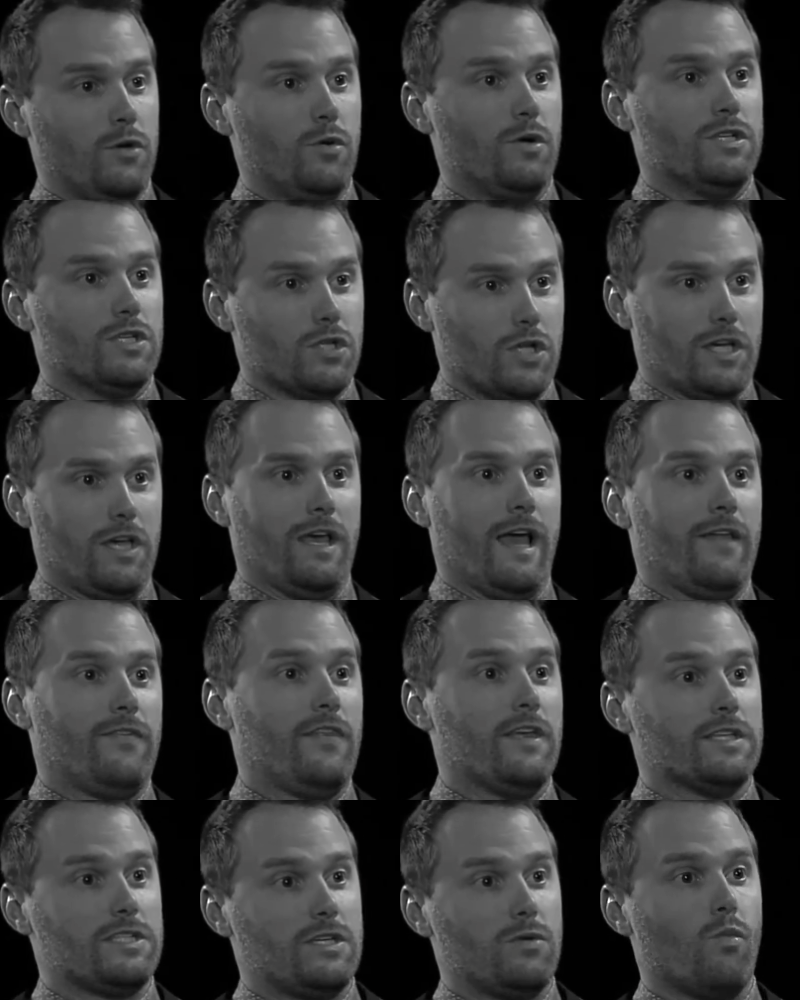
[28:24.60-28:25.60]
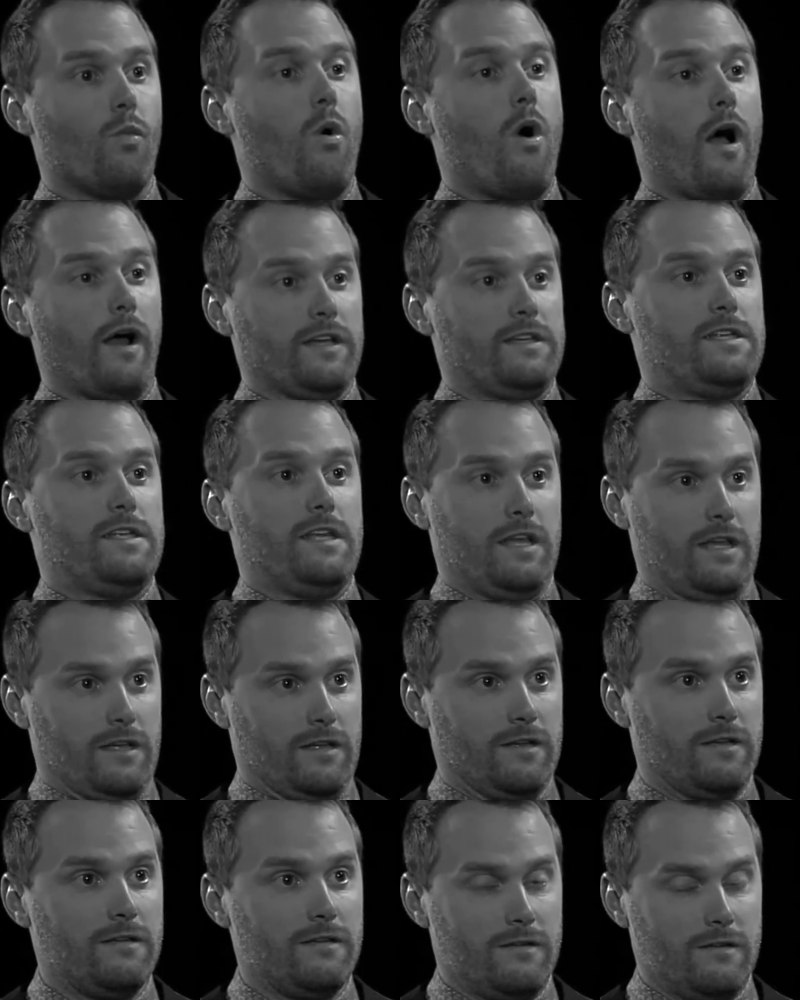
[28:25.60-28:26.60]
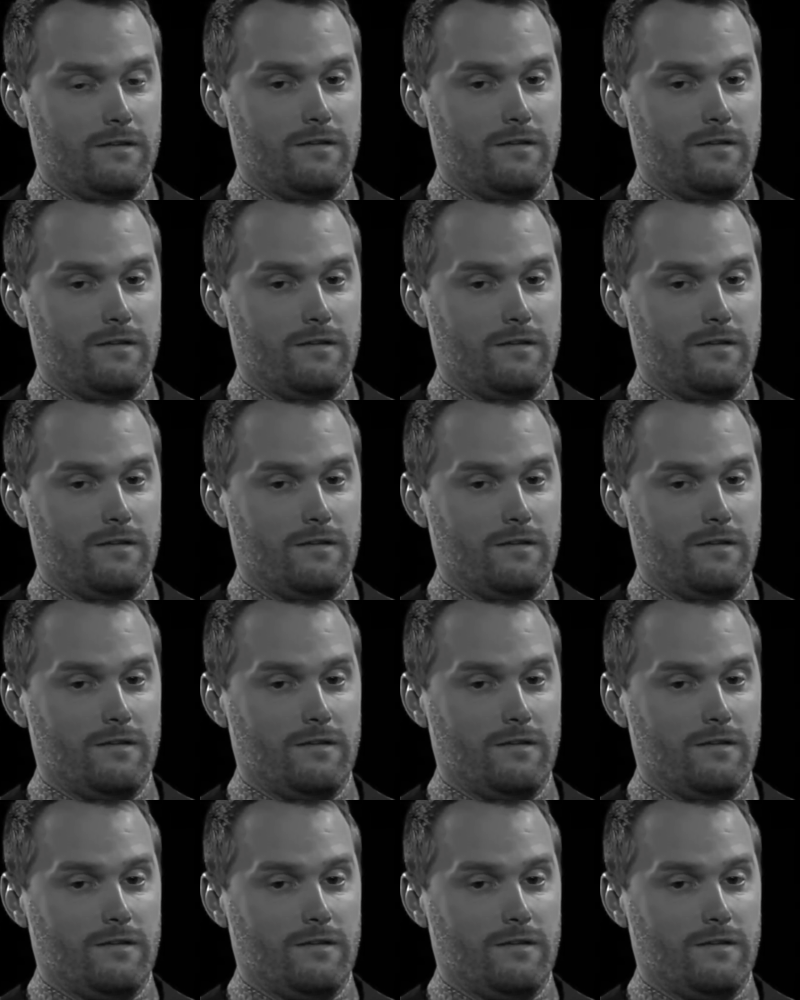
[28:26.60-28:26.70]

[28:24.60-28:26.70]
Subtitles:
who is looking at this and wanting.